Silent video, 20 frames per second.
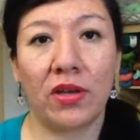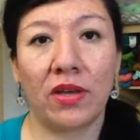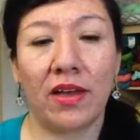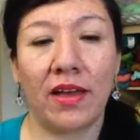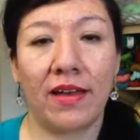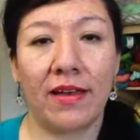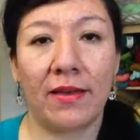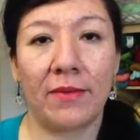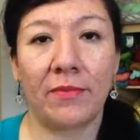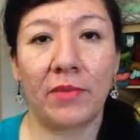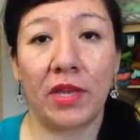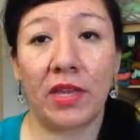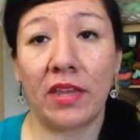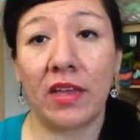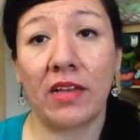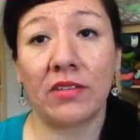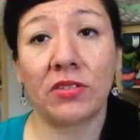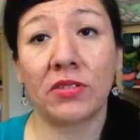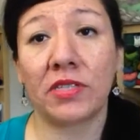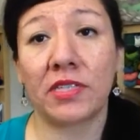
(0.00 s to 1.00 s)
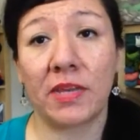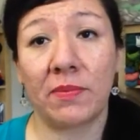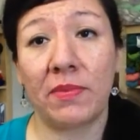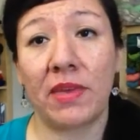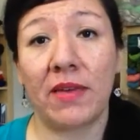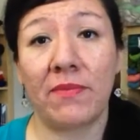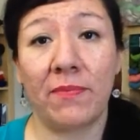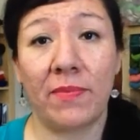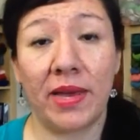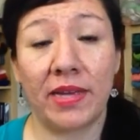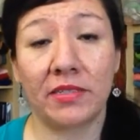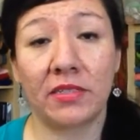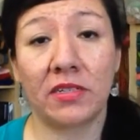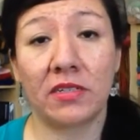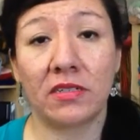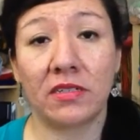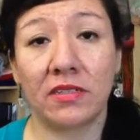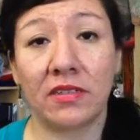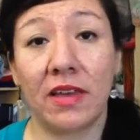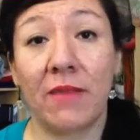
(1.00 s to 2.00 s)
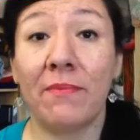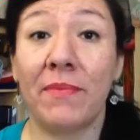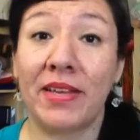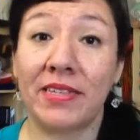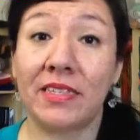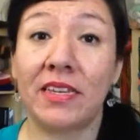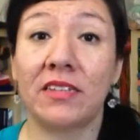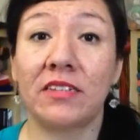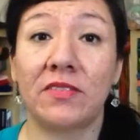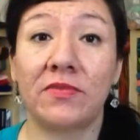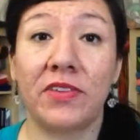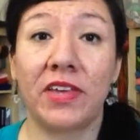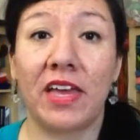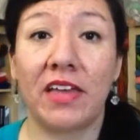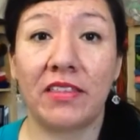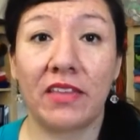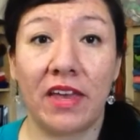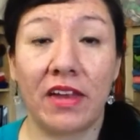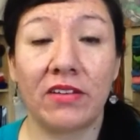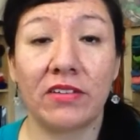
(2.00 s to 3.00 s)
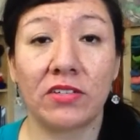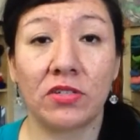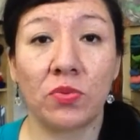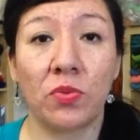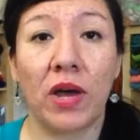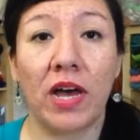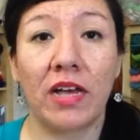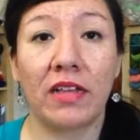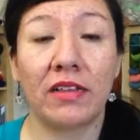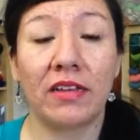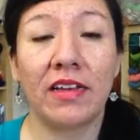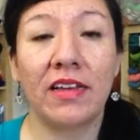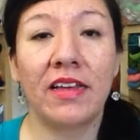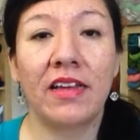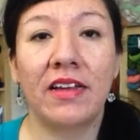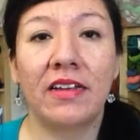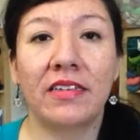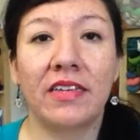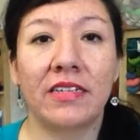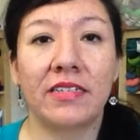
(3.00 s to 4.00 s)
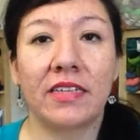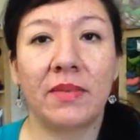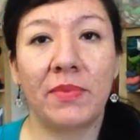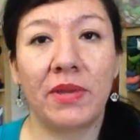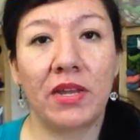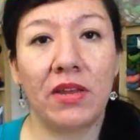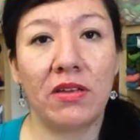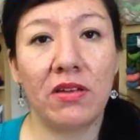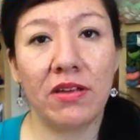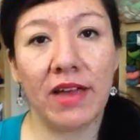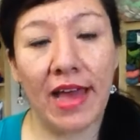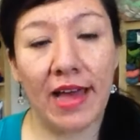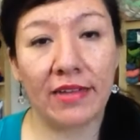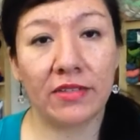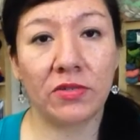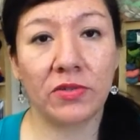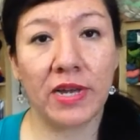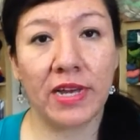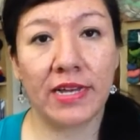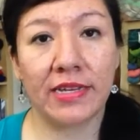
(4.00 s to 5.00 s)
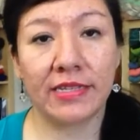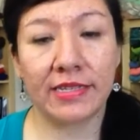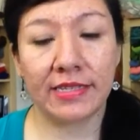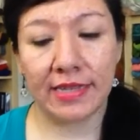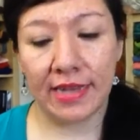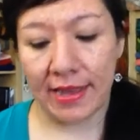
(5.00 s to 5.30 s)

um, you can also send me a message, a message via there as well. Just let me know your address.